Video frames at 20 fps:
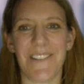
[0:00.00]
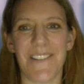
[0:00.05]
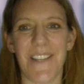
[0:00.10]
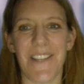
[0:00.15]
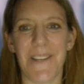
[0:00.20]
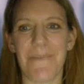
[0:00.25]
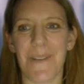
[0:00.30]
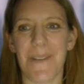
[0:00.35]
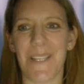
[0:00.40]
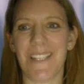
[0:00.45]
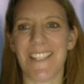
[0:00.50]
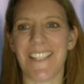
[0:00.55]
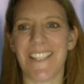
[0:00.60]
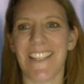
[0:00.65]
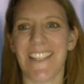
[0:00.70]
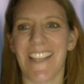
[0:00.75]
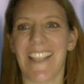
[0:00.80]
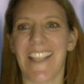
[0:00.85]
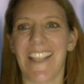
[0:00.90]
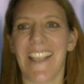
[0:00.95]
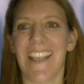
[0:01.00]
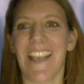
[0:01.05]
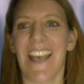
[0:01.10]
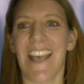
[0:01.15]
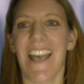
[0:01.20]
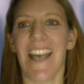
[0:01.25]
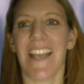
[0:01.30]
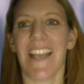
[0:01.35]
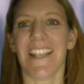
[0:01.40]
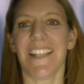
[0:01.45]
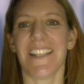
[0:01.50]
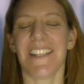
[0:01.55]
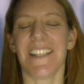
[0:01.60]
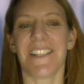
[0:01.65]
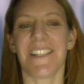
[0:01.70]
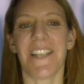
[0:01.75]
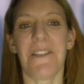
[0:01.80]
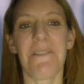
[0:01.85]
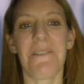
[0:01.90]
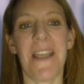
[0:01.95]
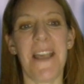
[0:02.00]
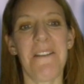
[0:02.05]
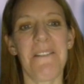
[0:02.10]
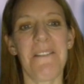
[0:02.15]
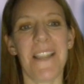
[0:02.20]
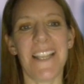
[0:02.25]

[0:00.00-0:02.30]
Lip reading: so much. So now